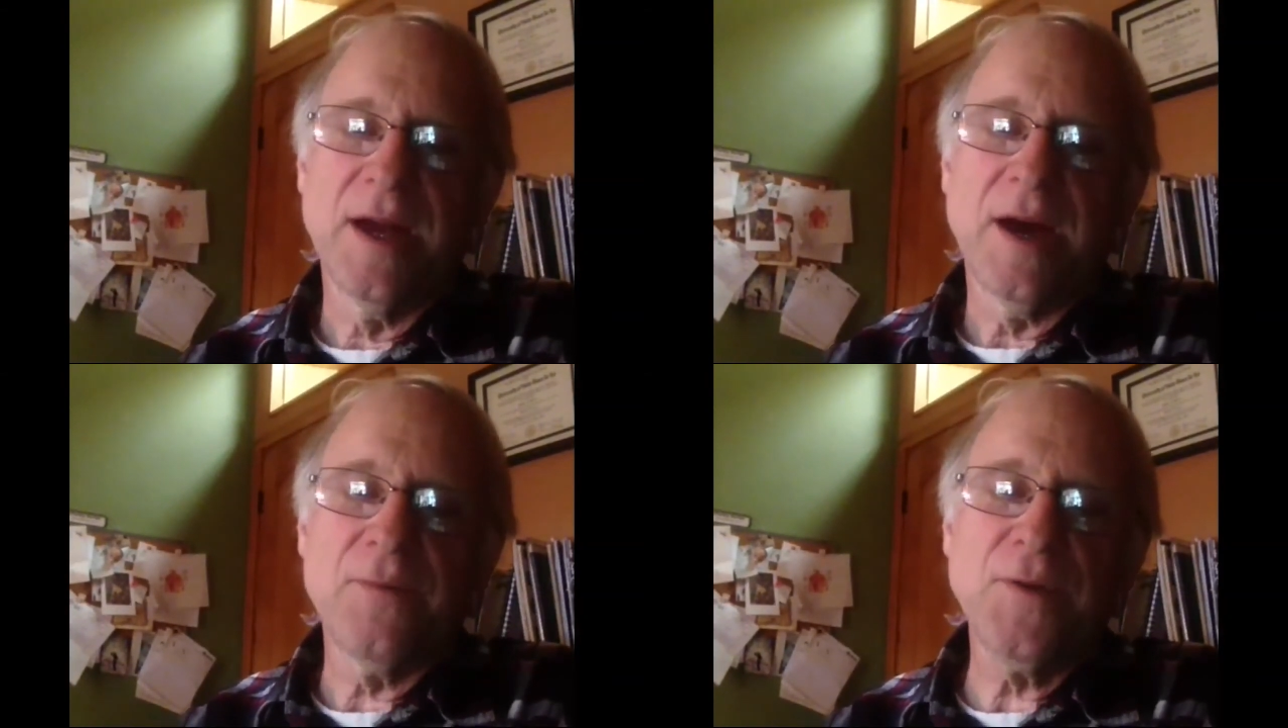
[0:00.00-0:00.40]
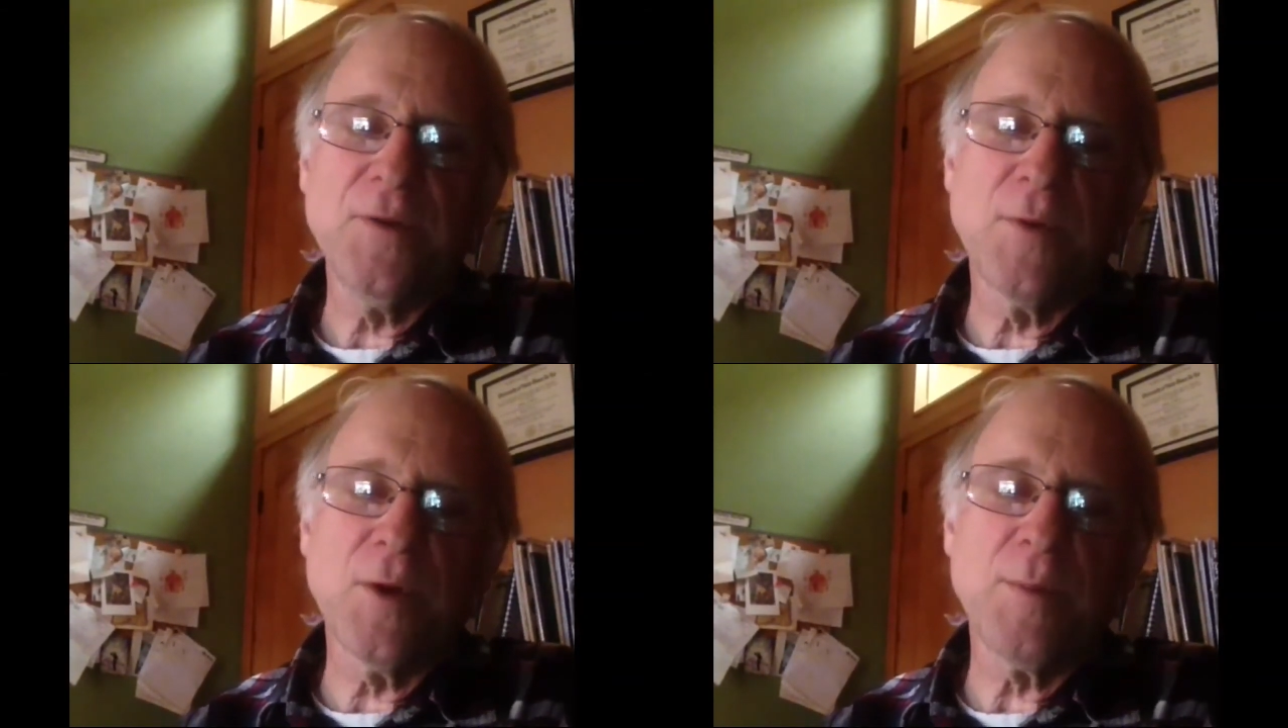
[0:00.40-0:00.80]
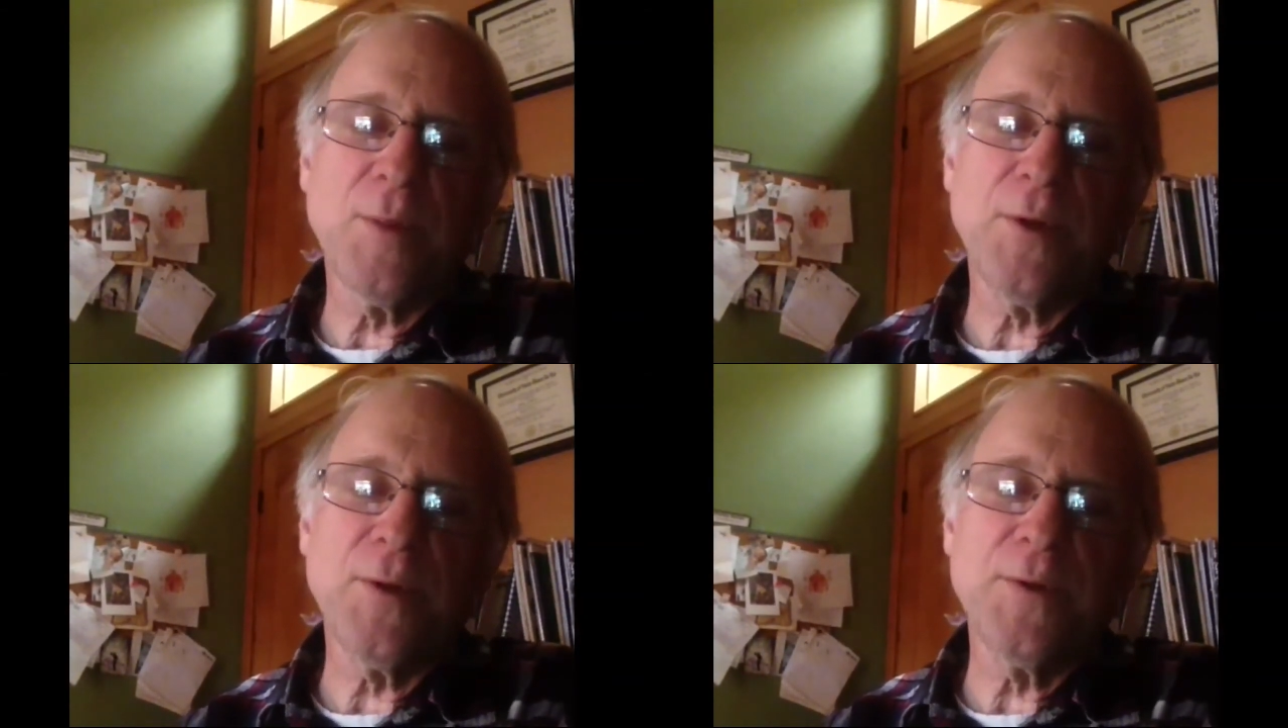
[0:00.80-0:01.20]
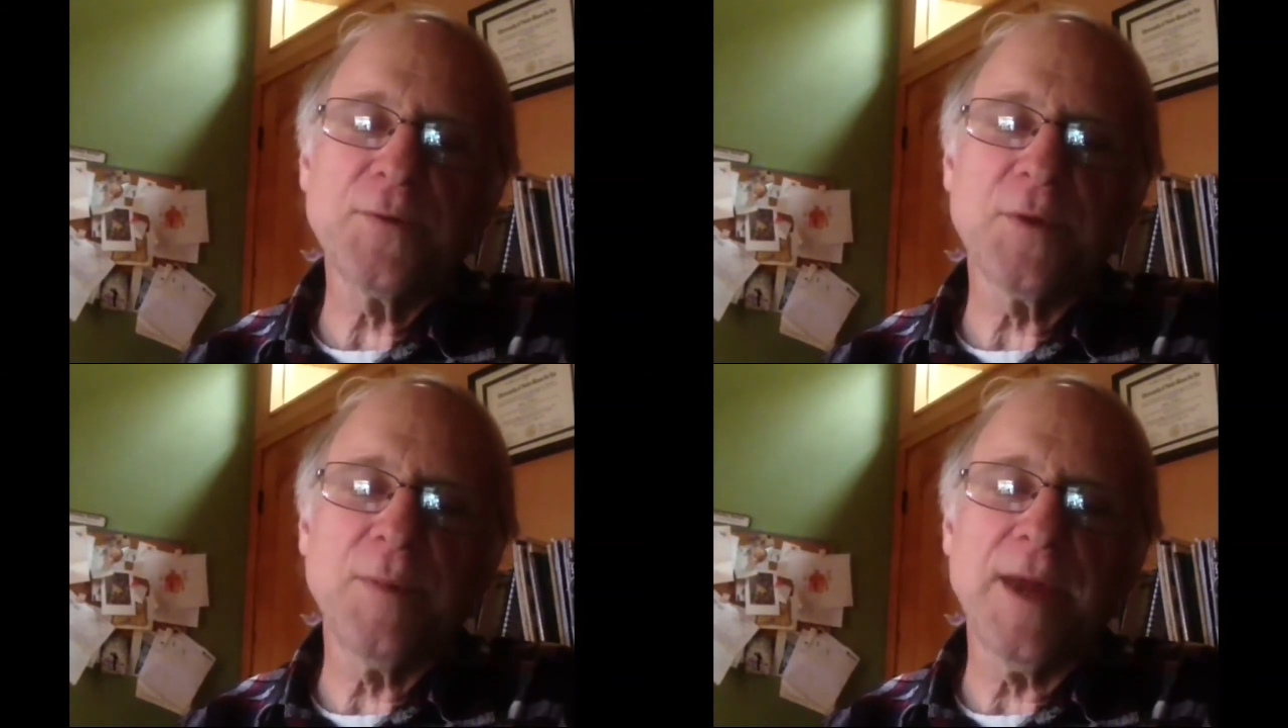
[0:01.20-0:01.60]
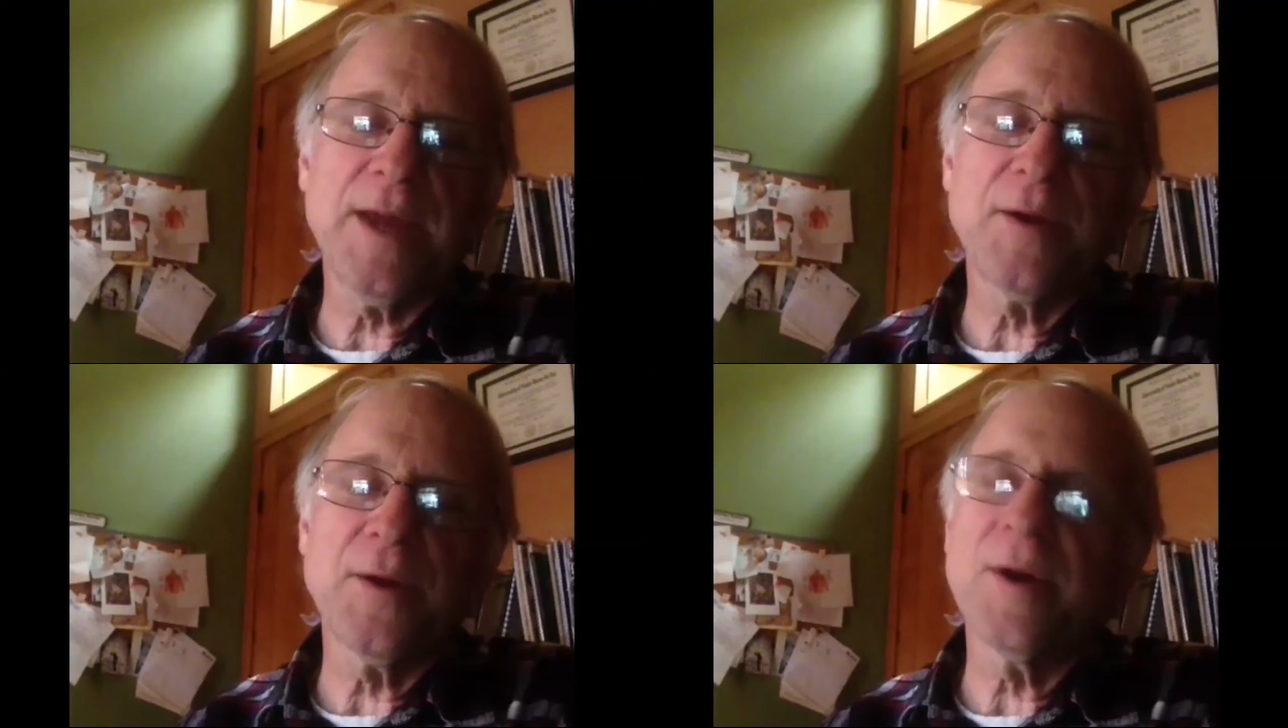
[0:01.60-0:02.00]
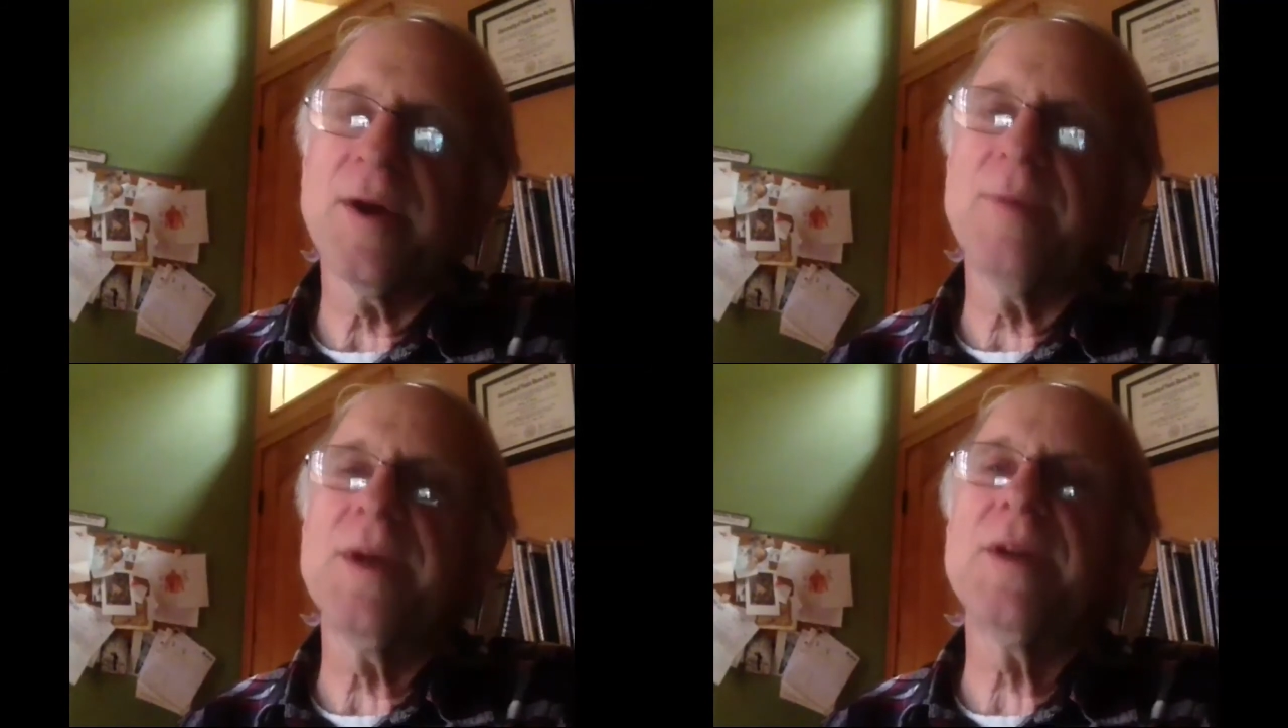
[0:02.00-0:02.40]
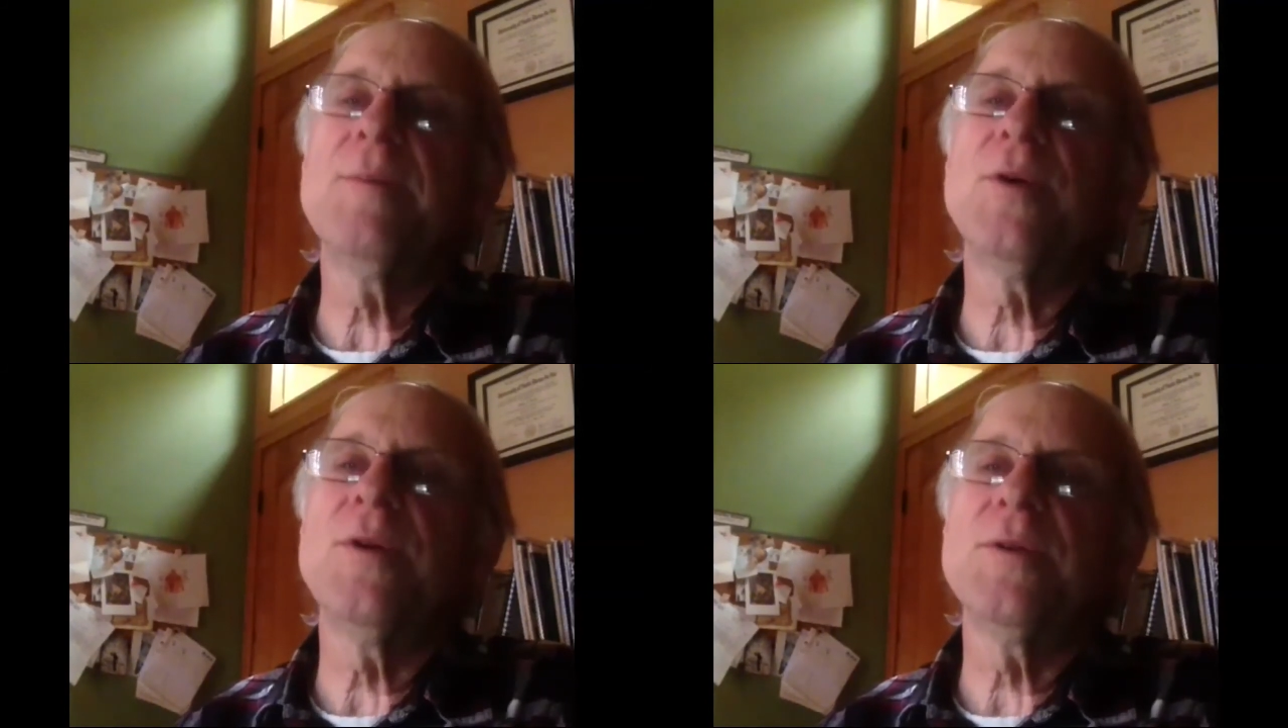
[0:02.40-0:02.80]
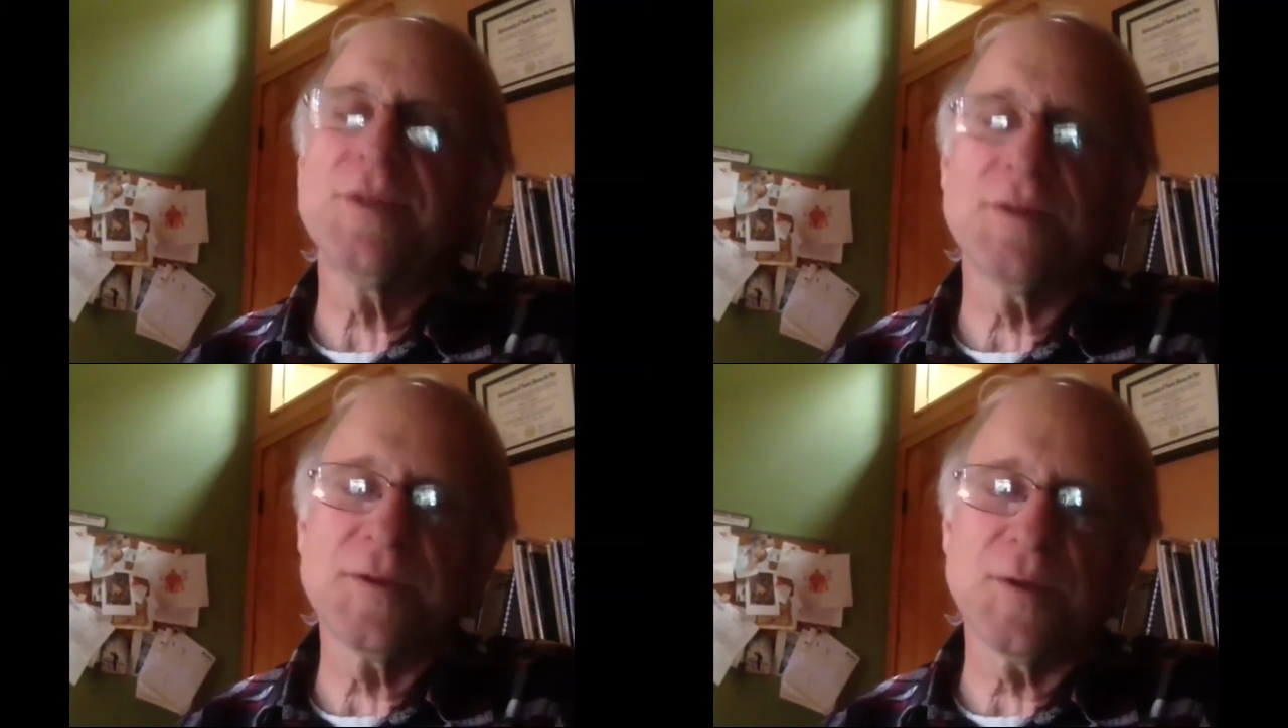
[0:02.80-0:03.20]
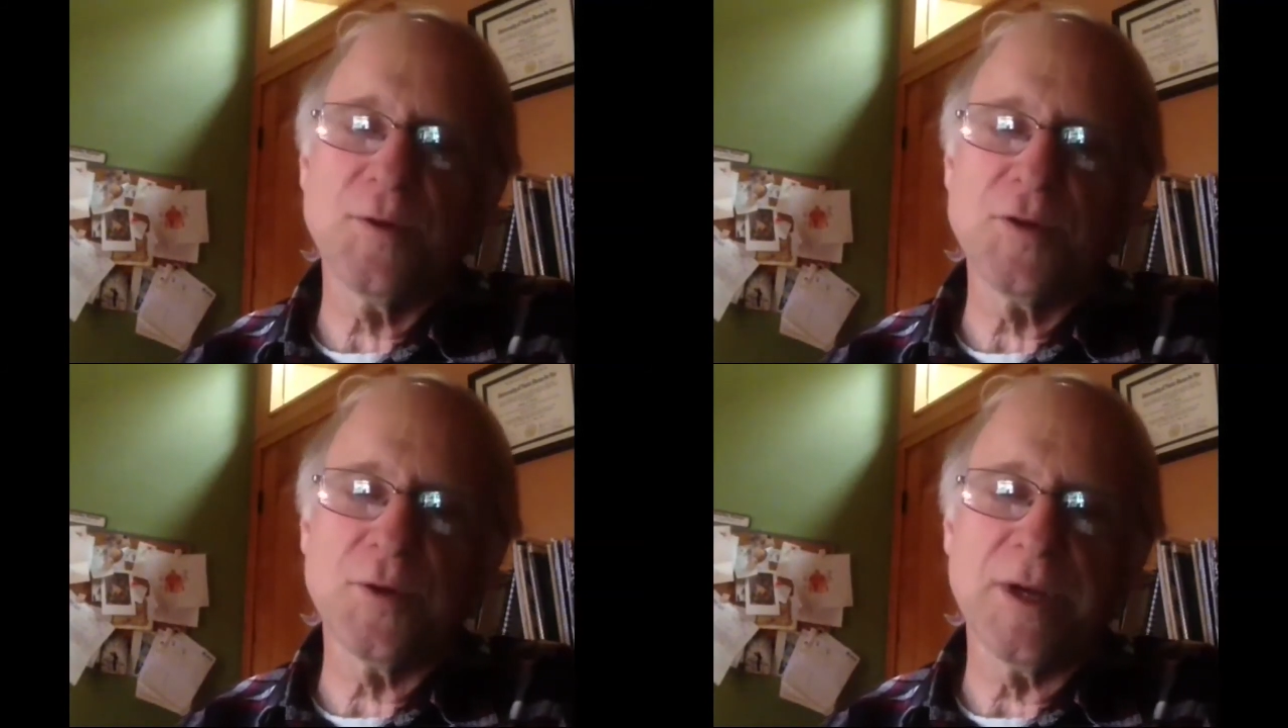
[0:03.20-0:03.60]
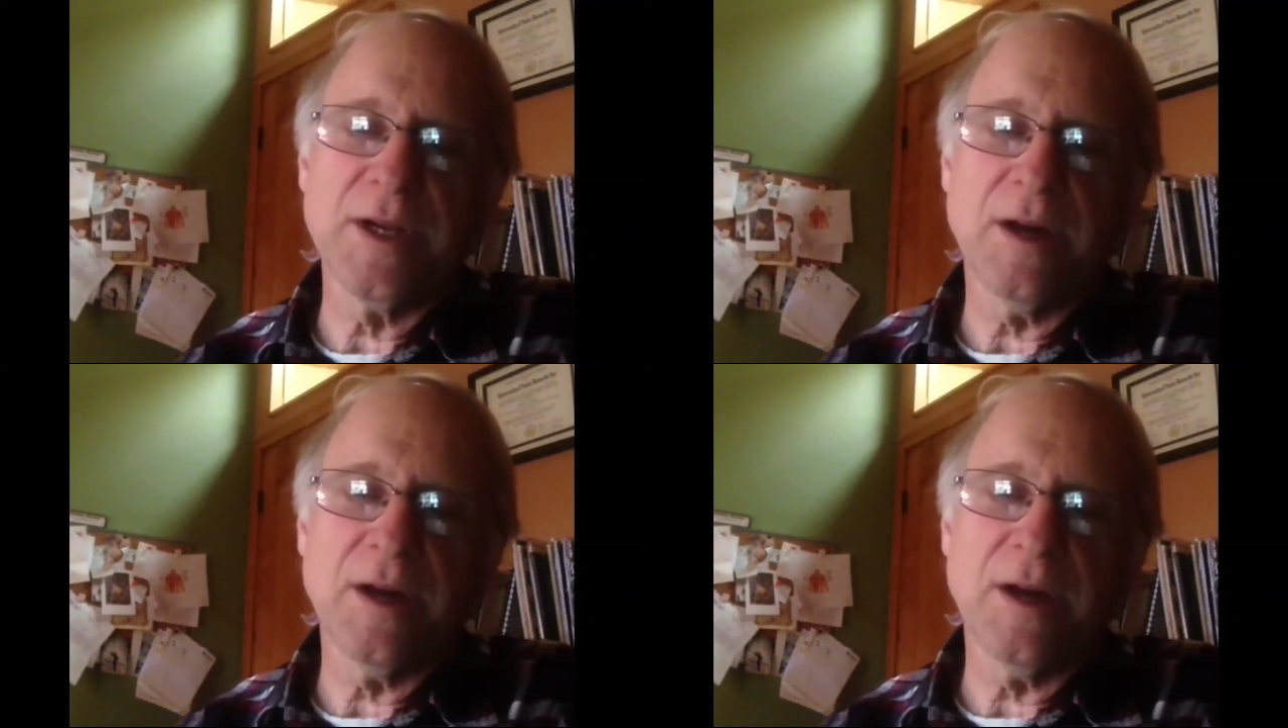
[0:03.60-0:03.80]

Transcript: A few more pulls would make her amenable to surgery